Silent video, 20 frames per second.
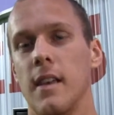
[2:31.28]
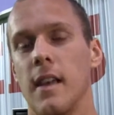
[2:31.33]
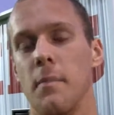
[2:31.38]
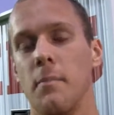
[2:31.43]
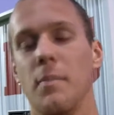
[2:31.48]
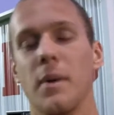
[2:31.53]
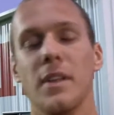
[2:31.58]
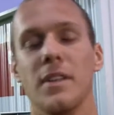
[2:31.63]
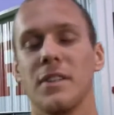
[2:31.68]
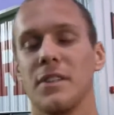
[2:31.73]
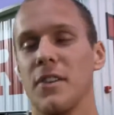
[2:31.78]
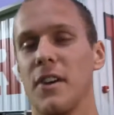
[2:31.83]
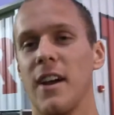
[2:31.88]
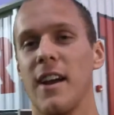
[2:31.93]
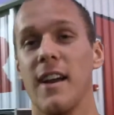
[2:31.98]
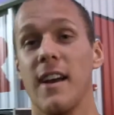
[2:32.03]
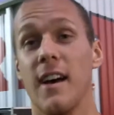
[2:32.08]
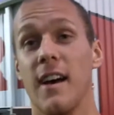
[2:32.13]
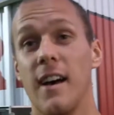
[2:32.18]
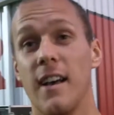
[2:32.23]
Yeah, Billy's
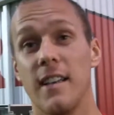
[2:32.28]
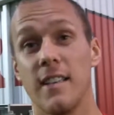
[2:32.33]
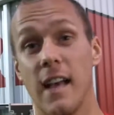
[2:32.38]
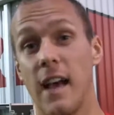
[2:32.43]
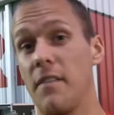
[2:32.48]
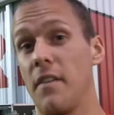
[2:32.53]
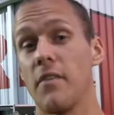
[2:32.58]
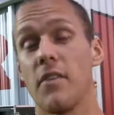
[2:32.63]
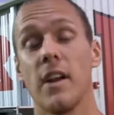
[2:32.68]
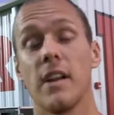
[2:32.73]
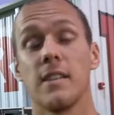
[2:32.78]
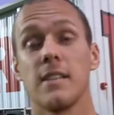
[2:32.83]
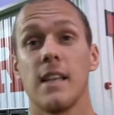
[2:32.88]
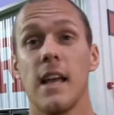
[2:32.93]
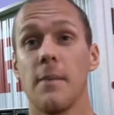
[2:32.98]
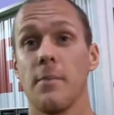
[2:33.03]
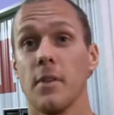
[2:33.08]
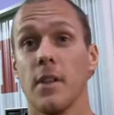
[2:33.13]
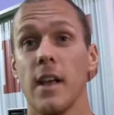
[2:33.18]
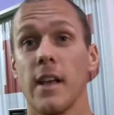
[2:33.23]
great. I've never had a
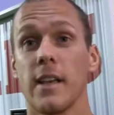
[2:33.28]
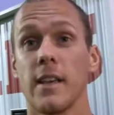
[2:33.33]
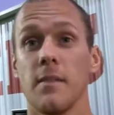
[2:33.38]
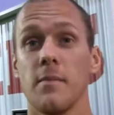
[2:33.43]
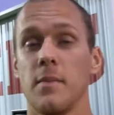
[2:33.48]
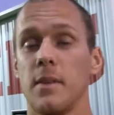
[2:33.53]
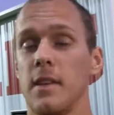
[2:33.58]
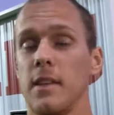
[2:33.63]
snapper like him.